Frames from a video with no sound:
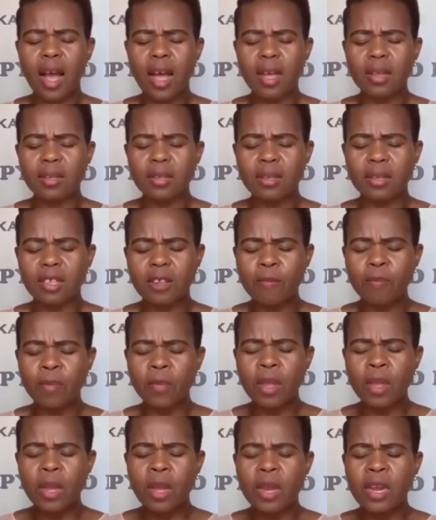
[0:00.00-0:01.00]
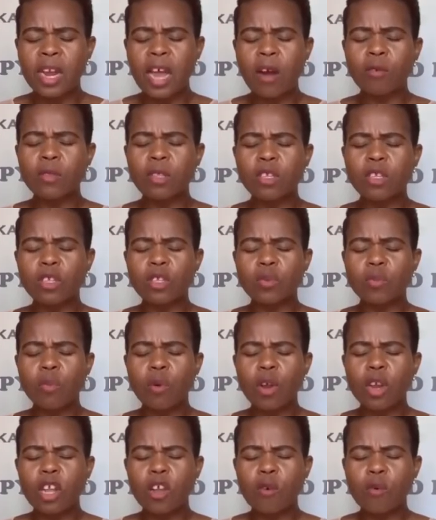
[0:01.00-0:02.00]
us. Now this
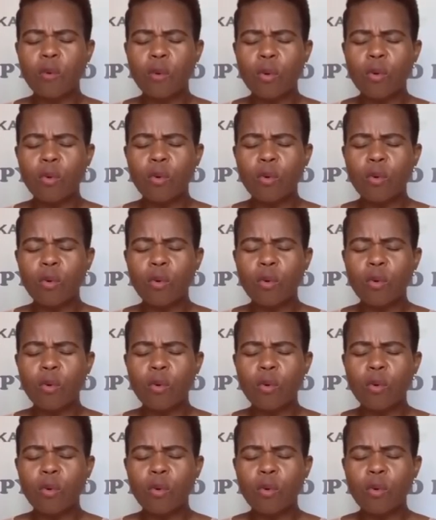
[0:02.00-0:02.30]
morning,